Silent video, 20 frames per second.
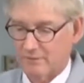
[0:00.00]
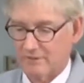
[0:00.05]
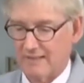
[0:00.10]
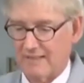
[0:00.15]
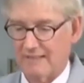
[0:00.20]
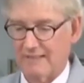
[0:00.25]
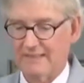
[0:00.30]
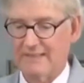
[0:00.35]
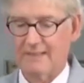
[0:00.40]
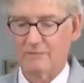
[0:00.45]

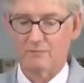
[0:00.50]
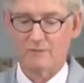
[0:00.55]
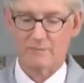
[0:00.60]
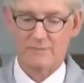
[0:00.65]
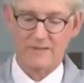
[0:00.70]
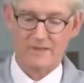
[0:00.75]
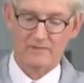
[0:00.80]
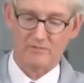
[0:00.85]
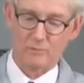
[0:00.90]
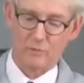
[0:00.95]
like an equal
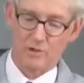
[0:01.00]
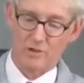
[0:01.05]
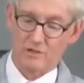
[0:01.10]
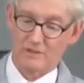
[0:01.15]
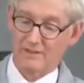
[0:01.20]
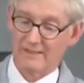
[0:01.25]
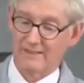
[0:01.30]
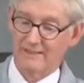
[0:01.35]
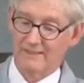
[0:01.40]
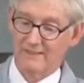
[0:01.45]
amount of
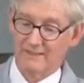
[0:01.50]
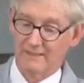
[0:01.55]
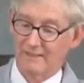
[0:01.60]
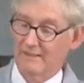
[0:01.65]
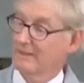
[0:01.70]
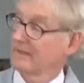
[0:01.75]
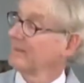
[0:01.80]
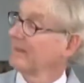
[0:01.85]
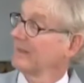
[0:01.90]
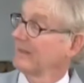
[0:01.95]
water in the
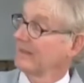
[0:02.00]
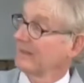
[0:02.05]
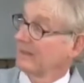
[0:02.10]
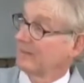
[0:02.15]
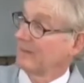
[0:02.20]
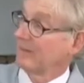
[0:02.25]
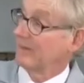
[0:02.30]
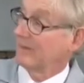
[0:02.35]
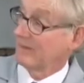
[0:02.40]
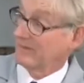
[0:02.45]

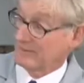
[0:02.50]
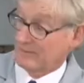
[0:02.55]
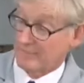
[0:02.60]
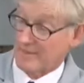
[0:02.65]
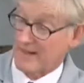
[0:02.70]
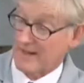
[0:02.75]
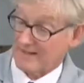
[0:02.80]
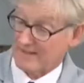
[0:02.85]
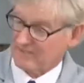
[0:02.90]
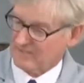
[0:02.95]

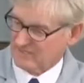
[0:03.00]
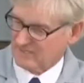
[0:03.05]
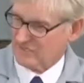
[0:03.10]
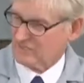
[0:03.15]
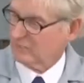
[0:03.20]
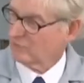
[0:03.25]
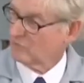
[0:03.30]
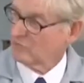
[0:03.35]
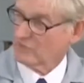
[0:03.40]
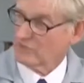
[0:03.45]
bottle and
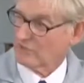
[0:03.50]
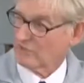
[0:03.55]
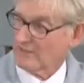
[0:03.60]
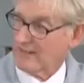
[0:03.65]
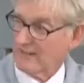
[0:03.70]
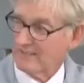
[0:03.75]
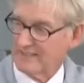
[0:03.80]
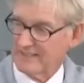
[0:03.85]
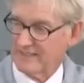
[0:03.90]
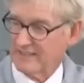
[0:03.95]
sloosh it
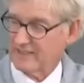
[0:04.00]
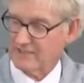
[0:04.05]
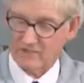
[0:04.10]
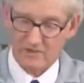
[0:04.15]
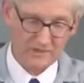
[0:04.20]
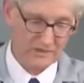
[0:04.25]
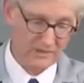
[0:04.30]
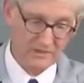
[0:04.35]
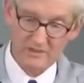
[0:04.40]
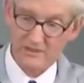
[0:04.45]
around to get
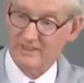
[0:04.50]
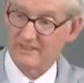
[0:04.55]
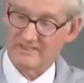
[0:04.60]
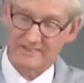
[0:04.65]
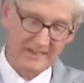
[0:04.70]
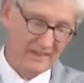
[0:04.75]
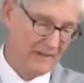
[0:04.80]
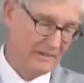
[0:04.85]
all the goodies